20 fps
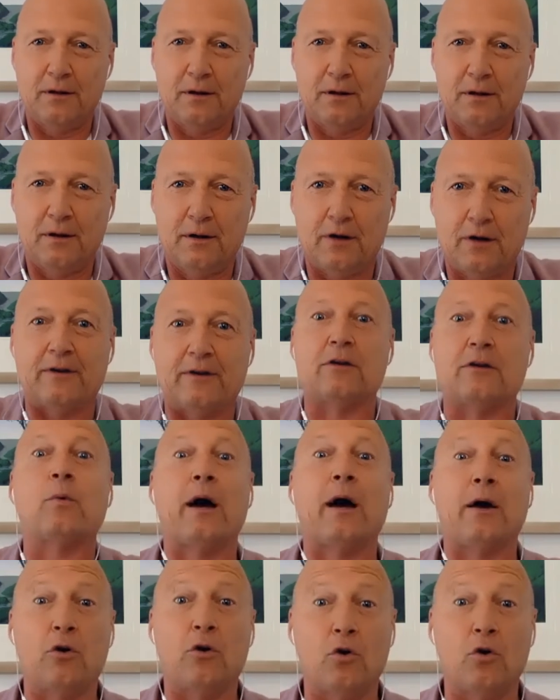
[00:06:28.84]
because that's the
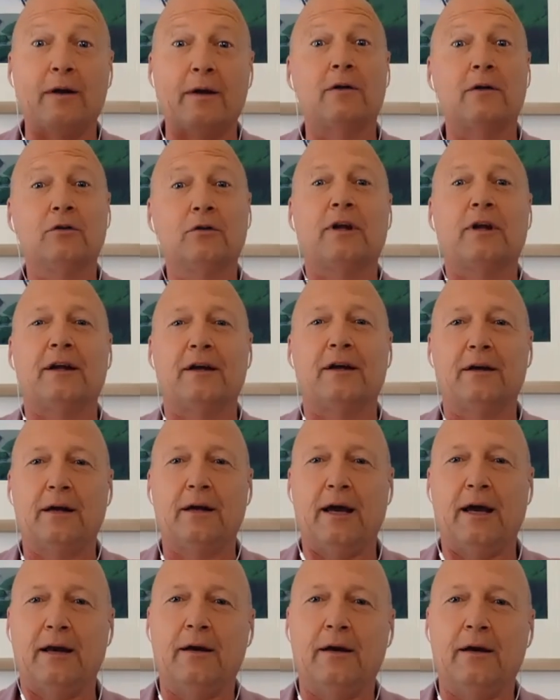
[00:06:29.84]
way I'd always looked at it.
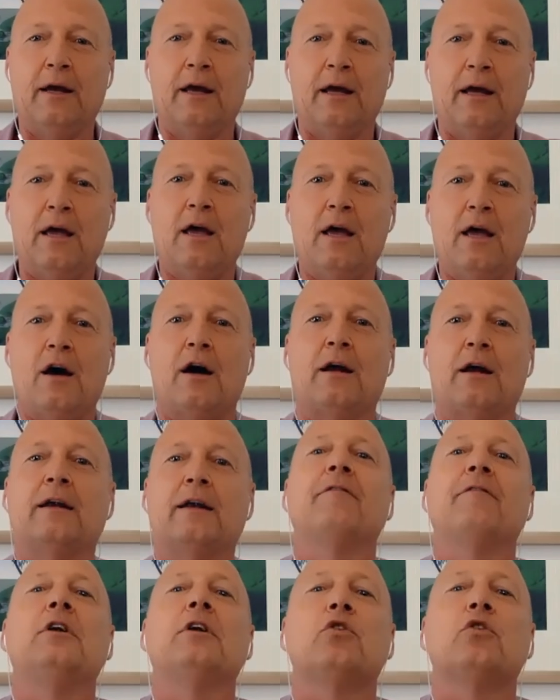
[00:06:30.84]
And I'd
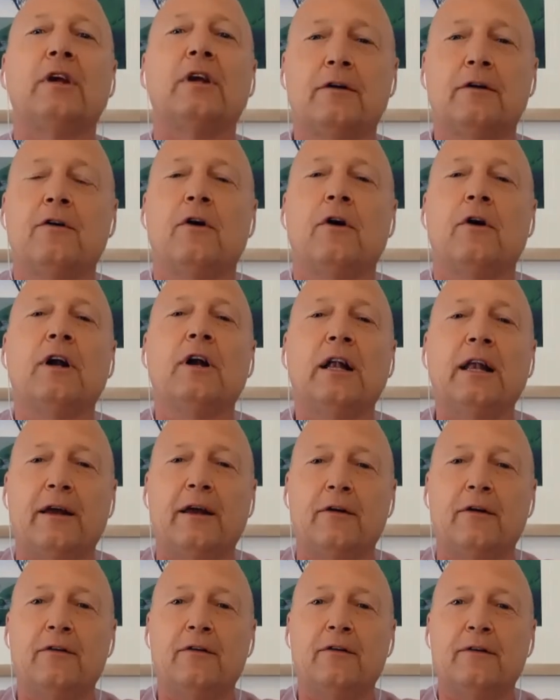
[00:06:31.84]
never looked internally
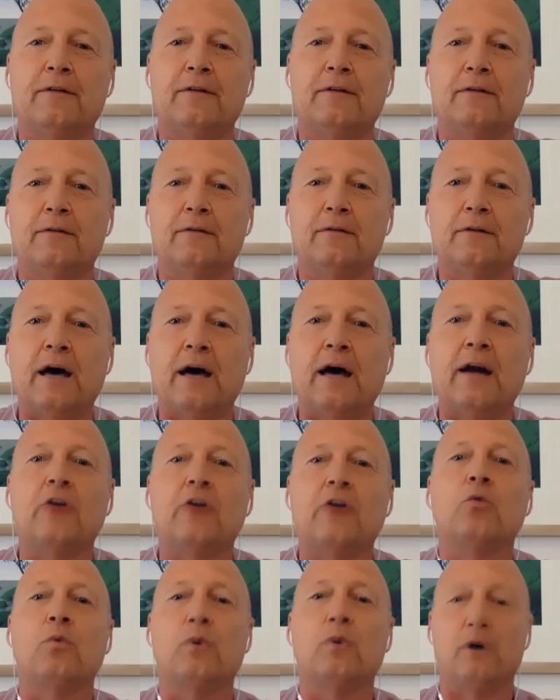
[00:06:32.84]
and just started
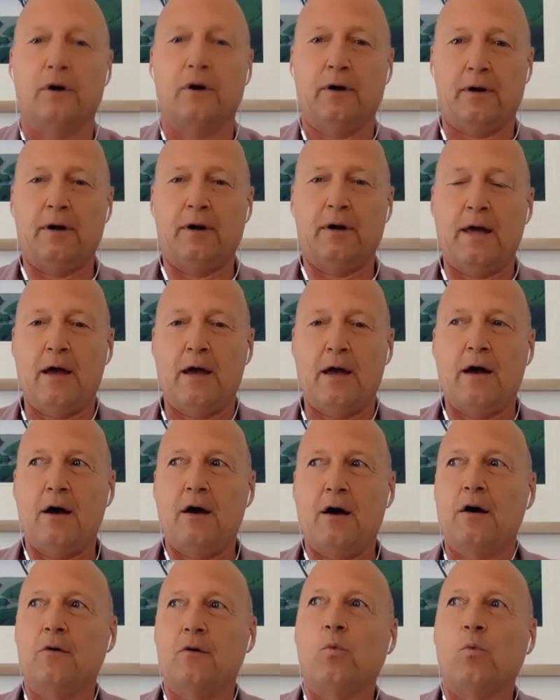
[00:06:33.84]
to work
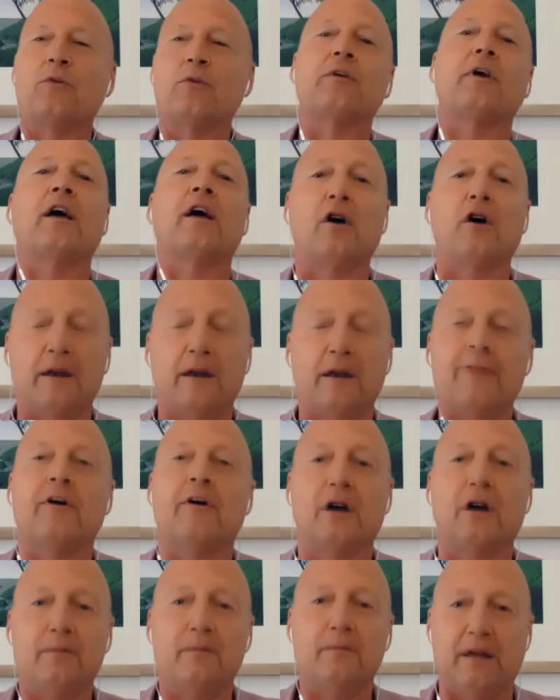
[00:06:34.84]
what's going on
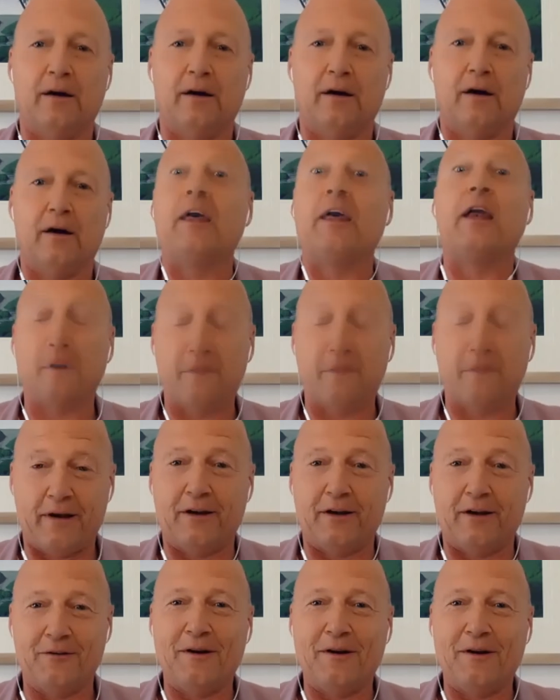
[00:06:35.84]
inside of me. I'm the only one that
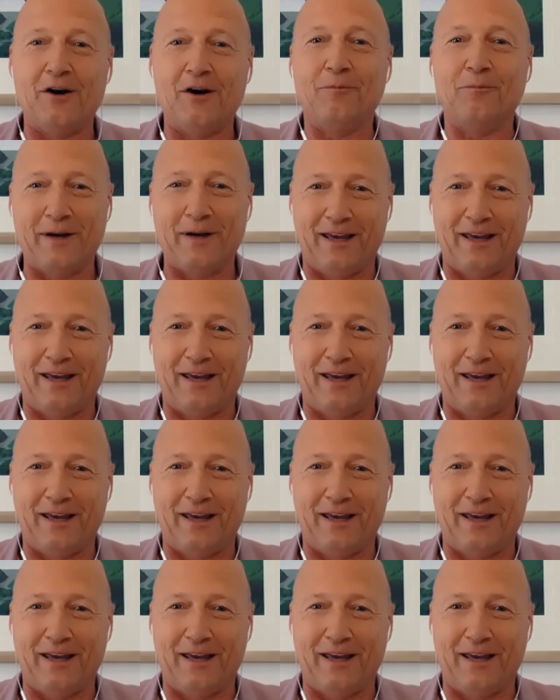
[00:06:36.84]
can help me